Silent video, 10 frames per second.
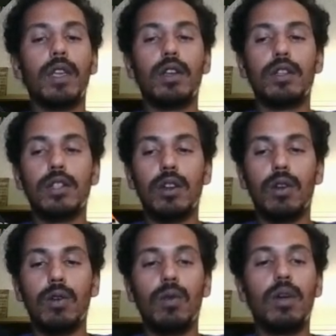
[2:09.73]

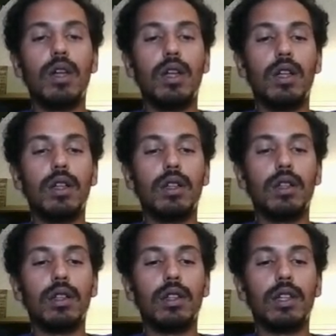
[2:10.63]
So
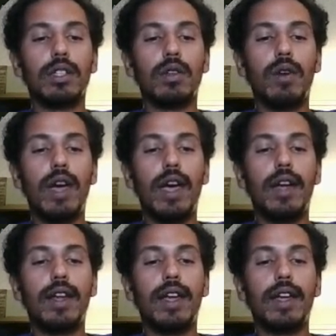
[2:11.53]
let's go
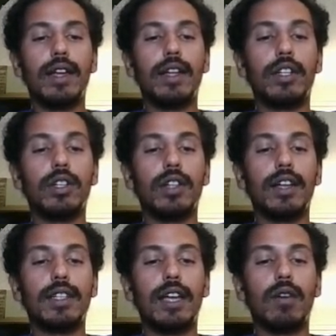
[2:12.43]
ahead and
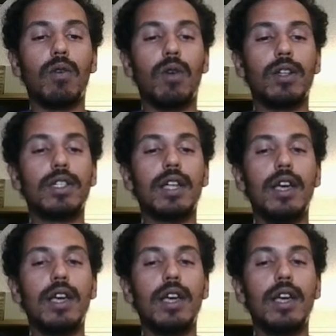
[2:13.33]
initialize that course.